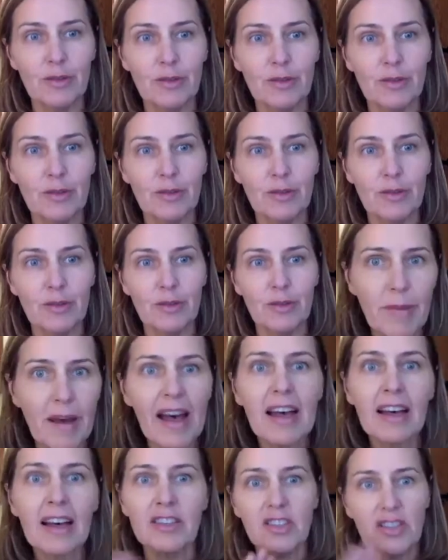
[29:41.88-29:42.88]
wear the
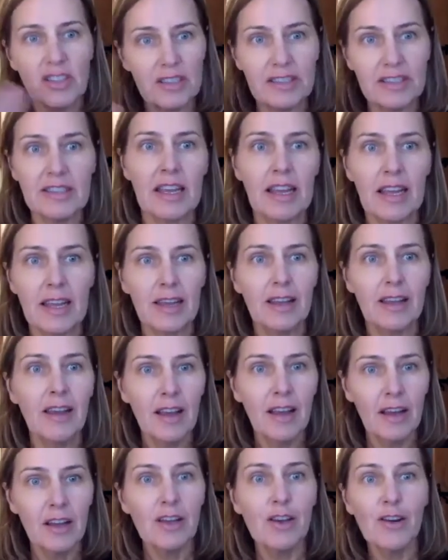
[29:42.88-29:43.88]
badge and say,
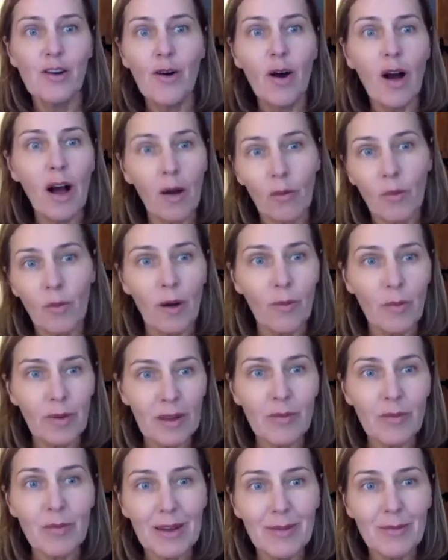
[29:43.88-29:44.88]
you know,
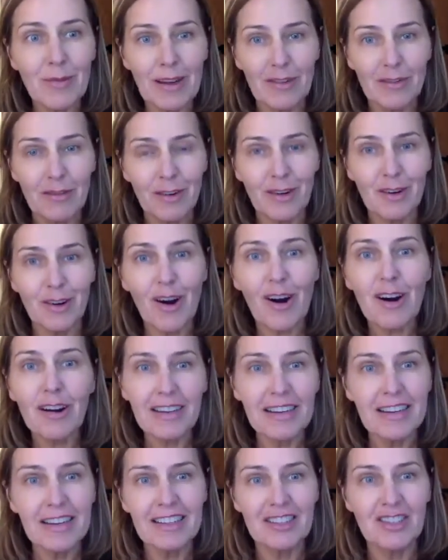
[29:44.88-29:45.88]
we went for our
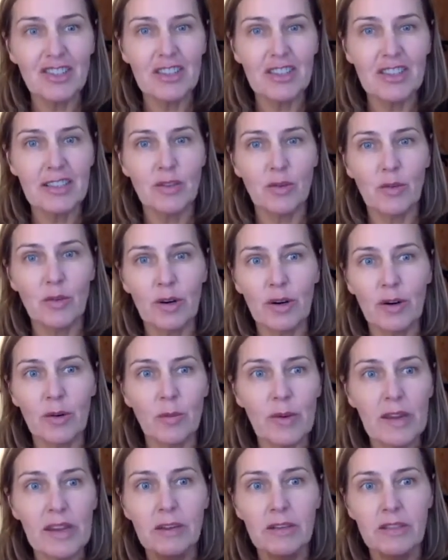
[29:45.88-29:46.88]
ESG score.
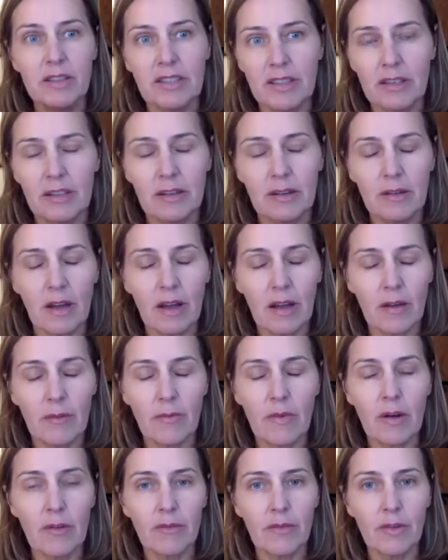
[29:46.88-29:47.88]
We used a
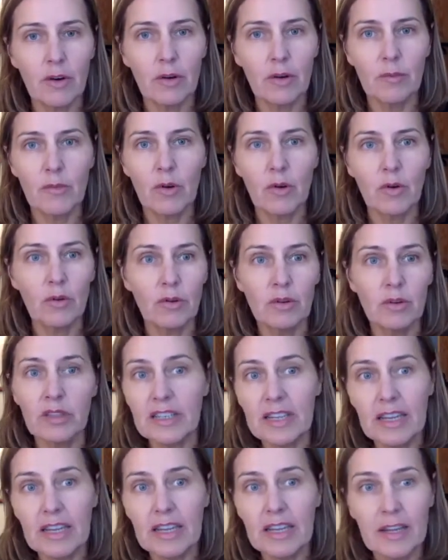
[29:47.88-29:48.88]
firm
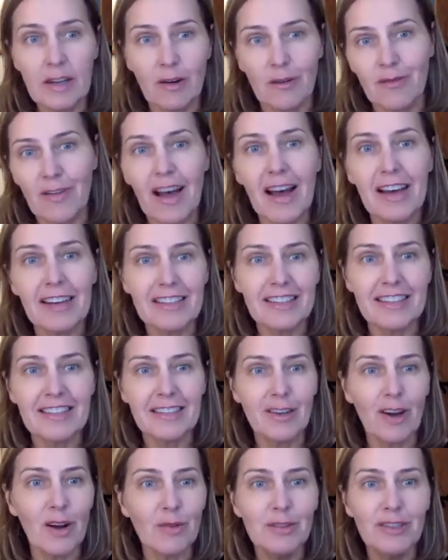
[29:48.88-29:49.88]
called EcoVadis,
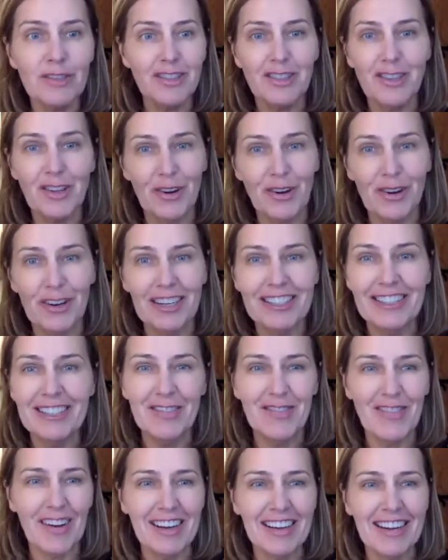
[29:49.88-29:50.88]
and I was just curious to
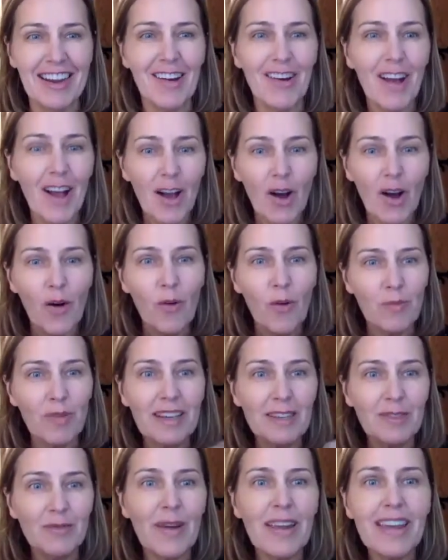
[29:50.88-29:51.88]
find out,
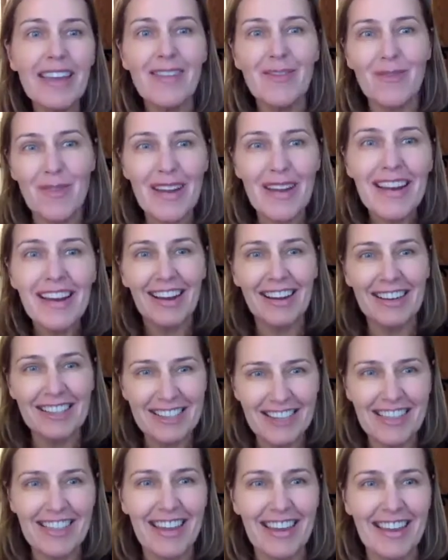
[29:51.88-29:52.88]
because we like
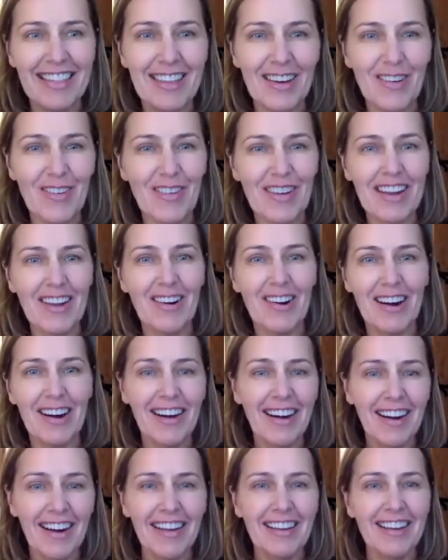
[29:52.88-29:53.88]
to think that we are,
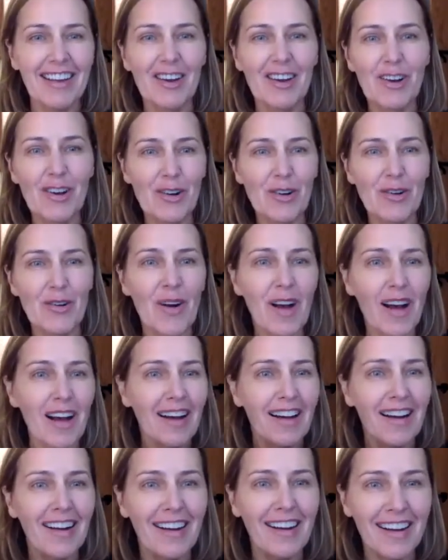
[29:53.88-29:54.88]
you know,
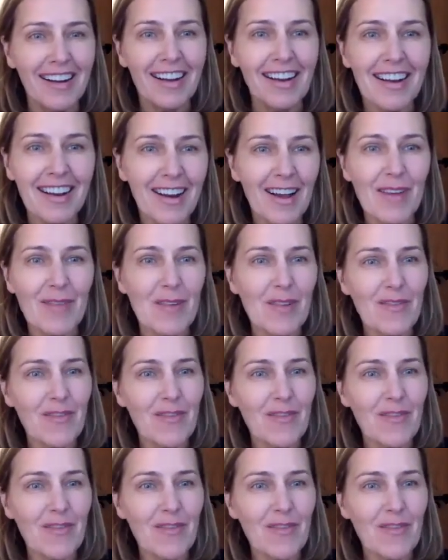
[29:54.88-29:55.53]
climate